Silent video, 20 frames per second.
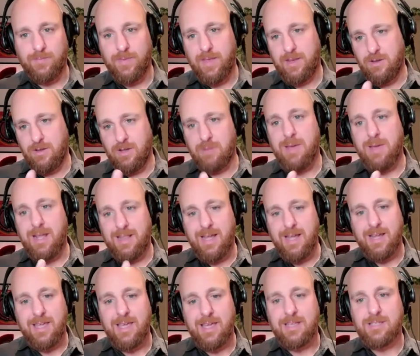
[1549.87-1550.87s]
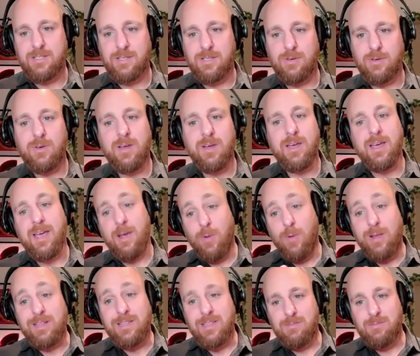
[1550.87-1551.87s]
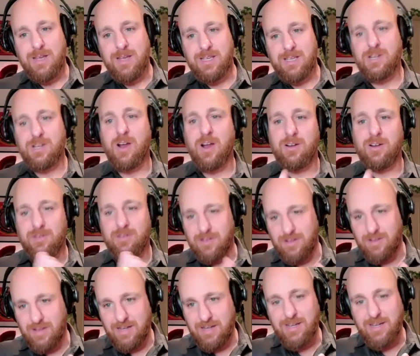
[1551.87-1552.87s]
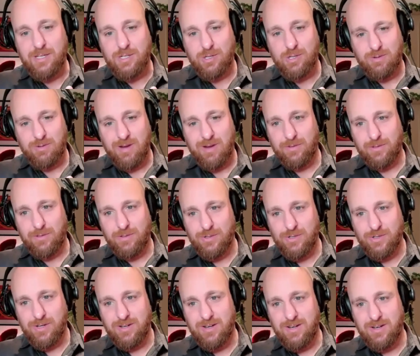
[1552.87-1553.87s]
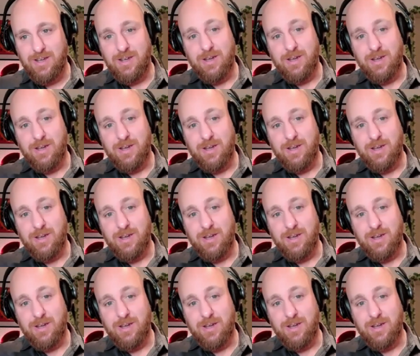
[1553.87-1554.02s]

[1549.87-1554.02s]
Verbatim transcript: And you can make that case too. When did the mess start? Industrial Revolution.